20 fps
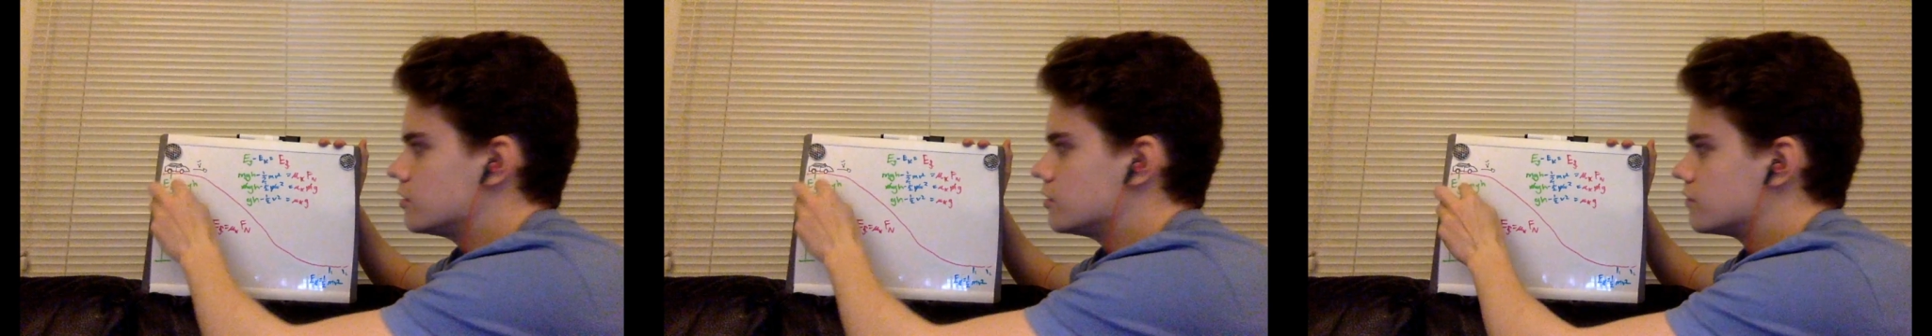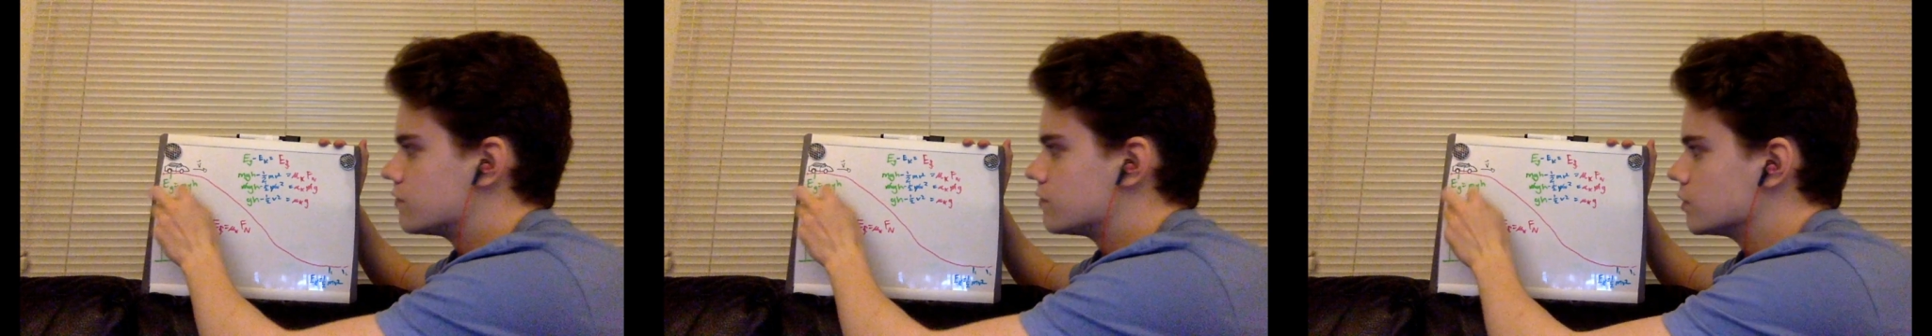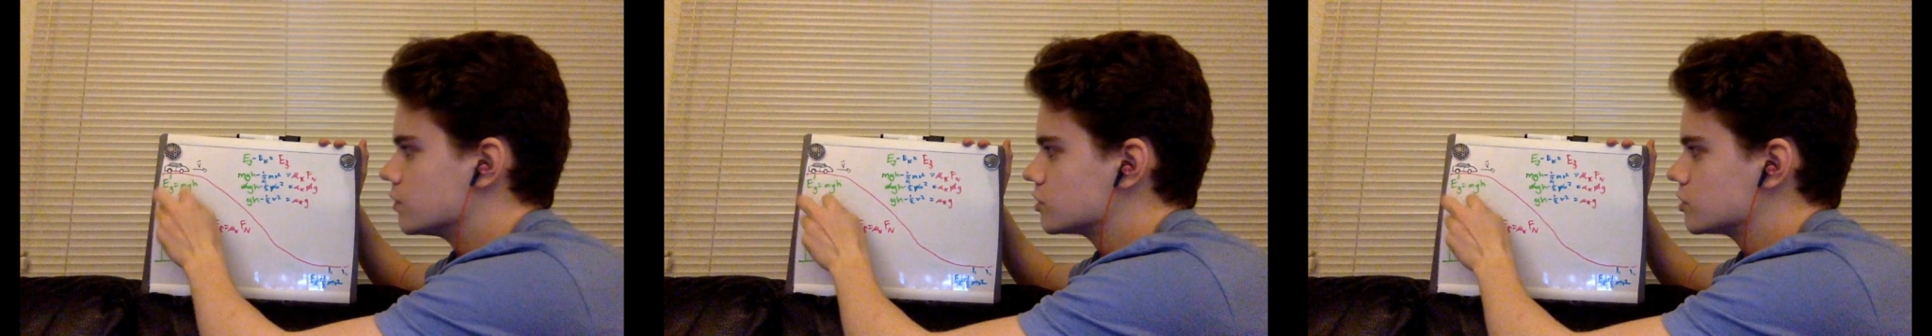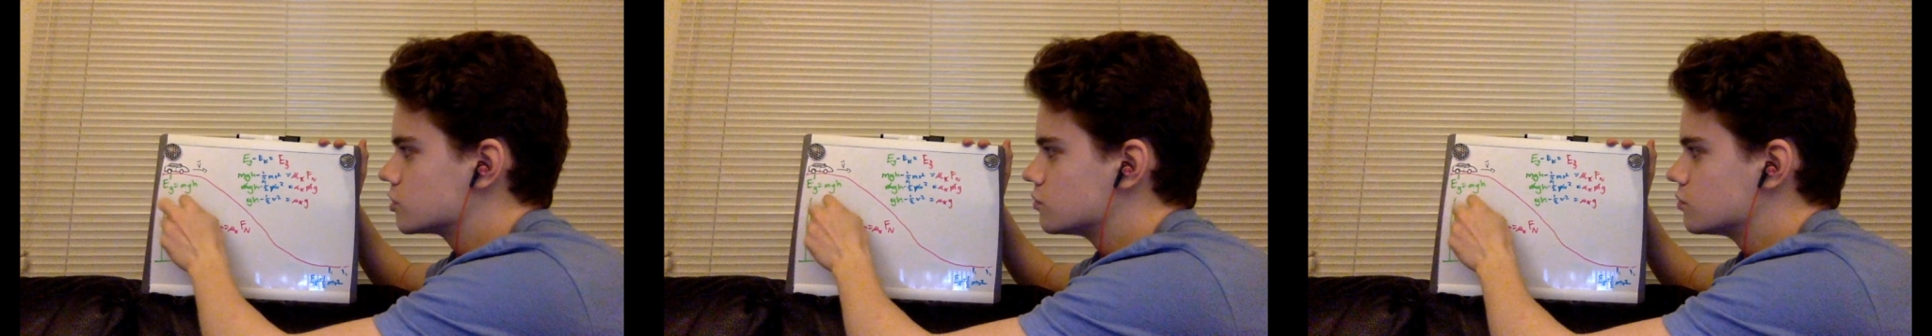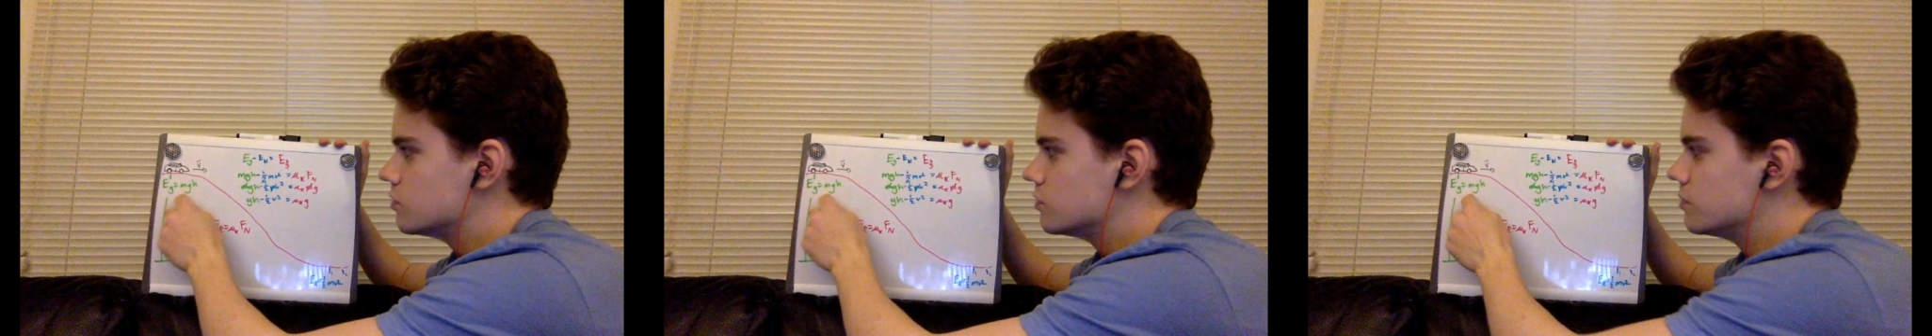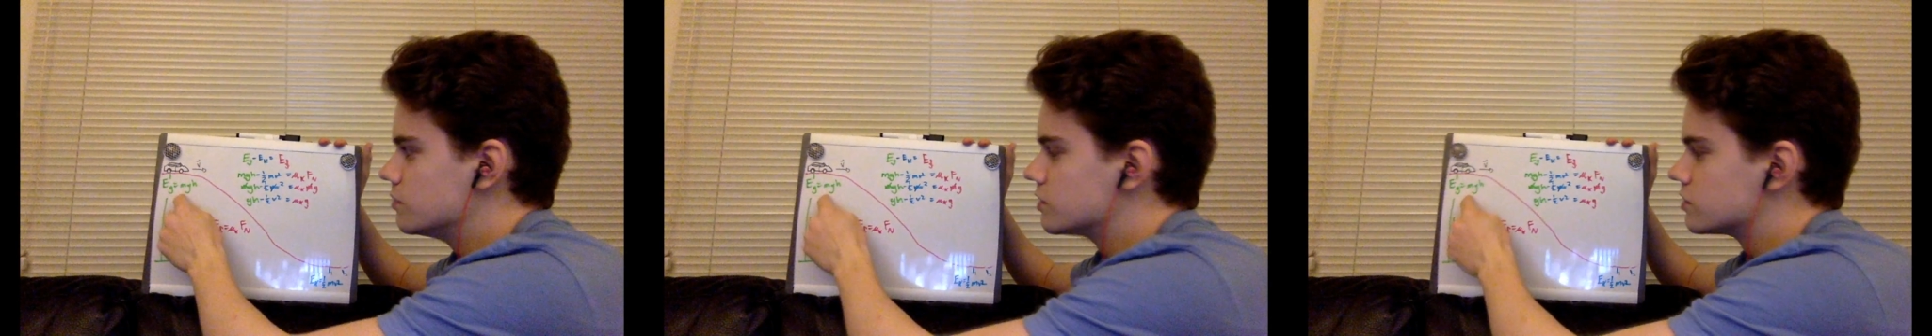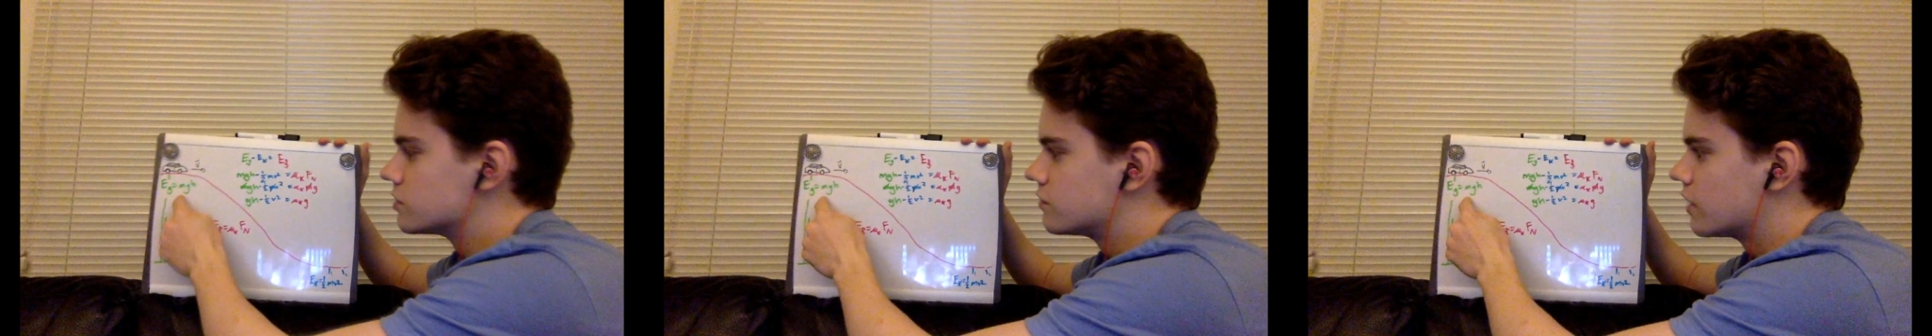First, we
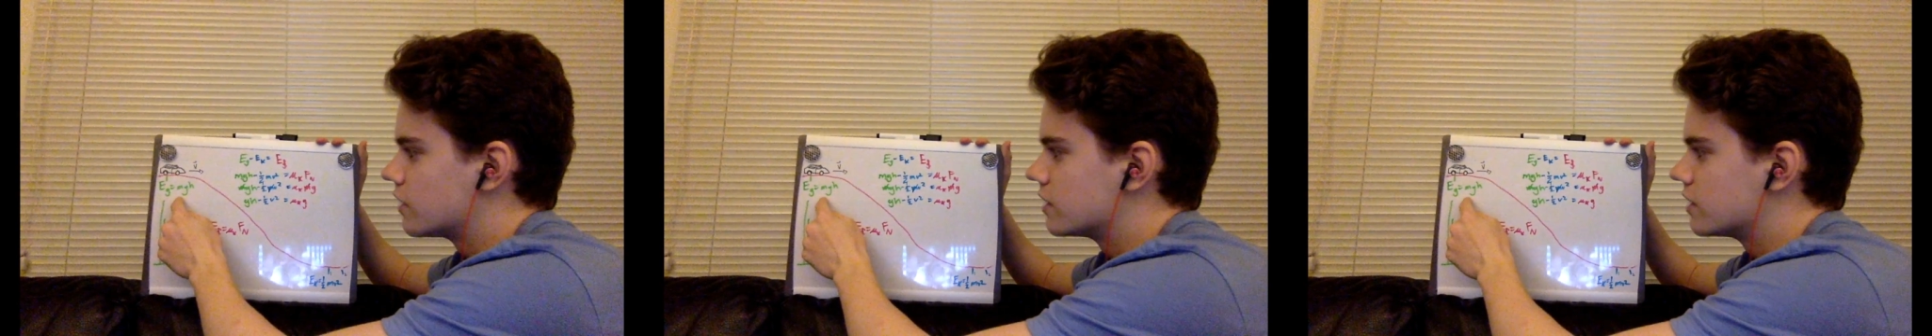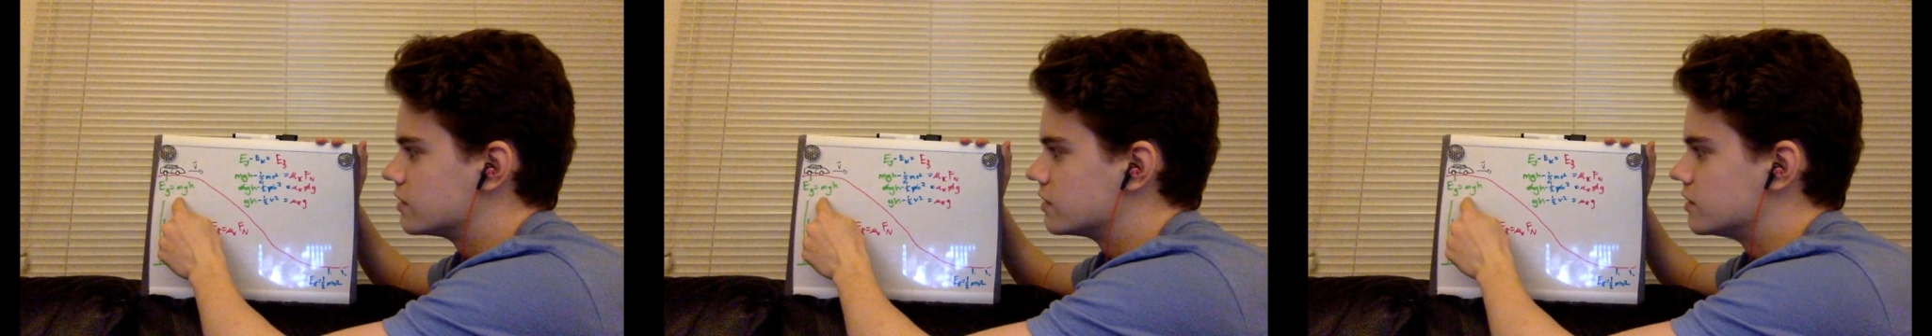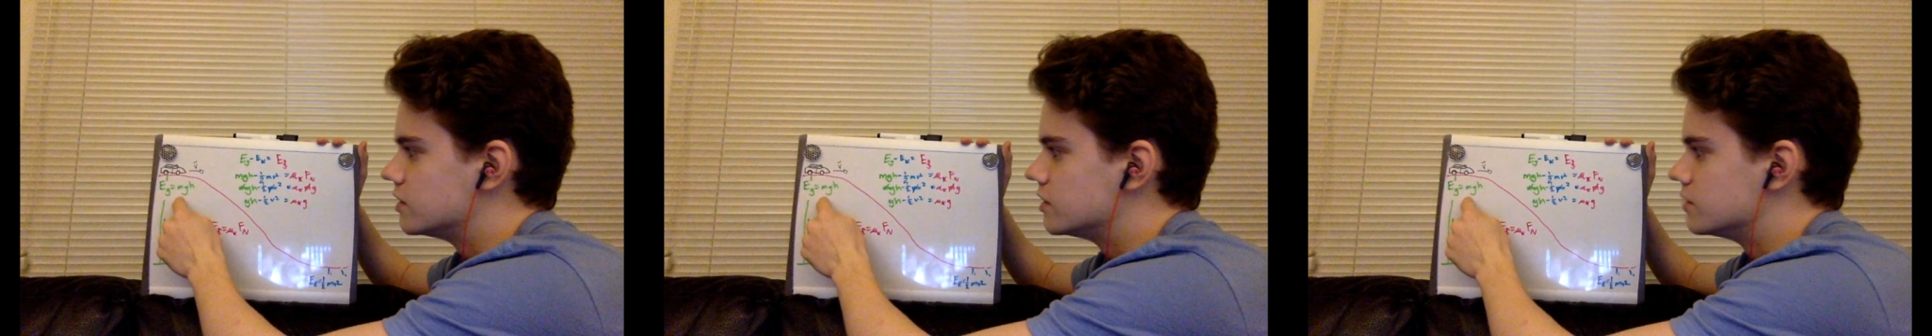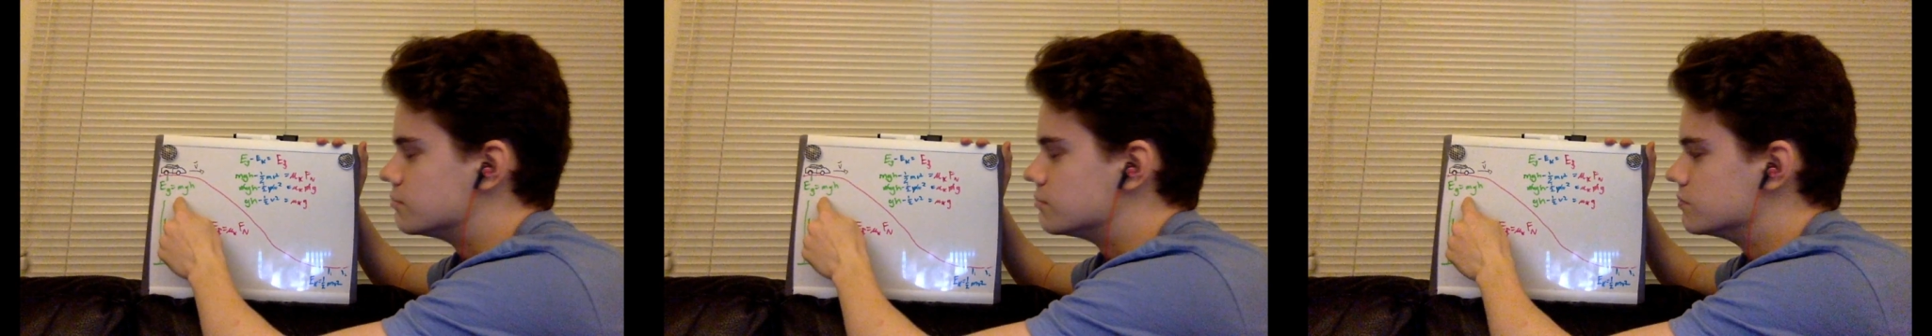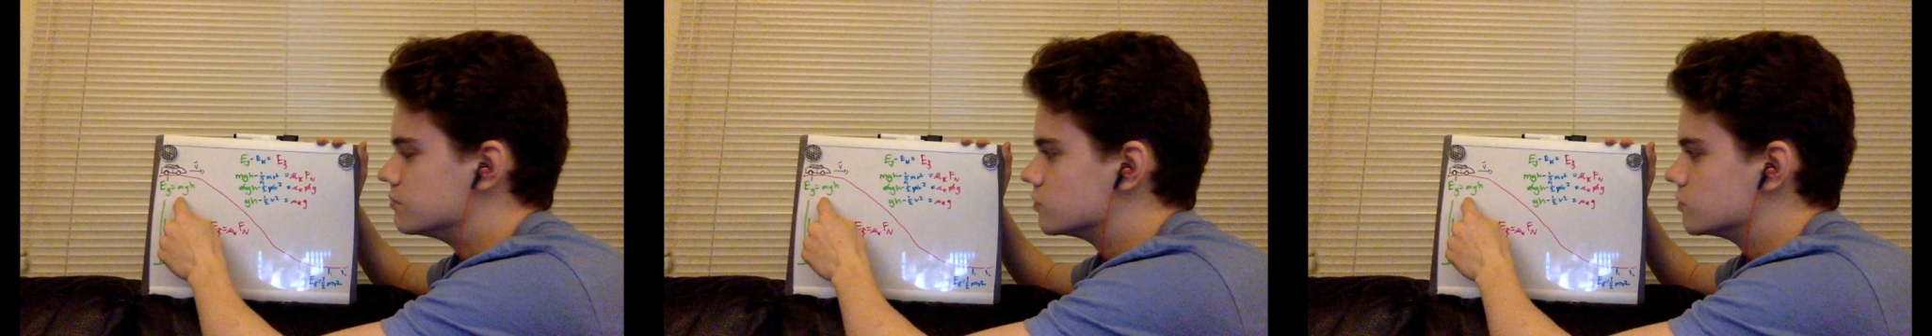must find the